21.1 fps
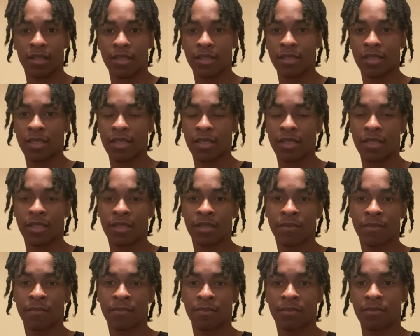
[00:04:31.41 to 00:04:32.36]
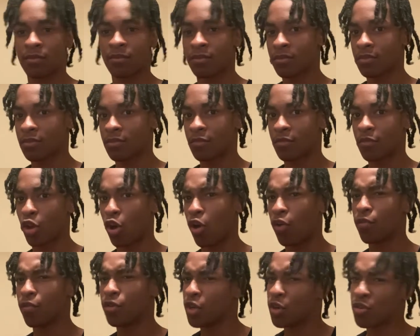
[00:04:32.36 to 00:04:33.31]
just
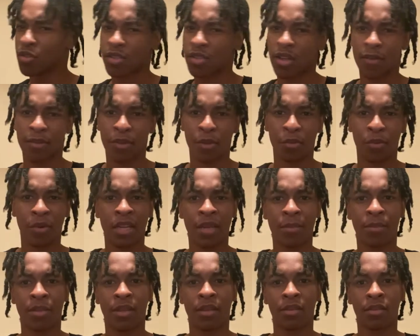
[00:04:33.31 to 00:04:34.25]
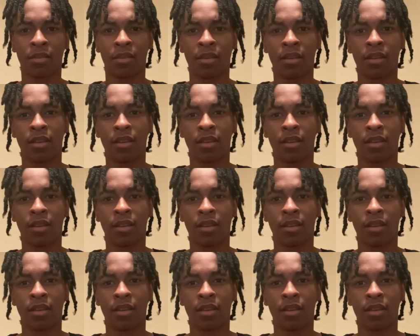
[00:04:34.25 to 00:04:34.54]
overdosing off the red pill,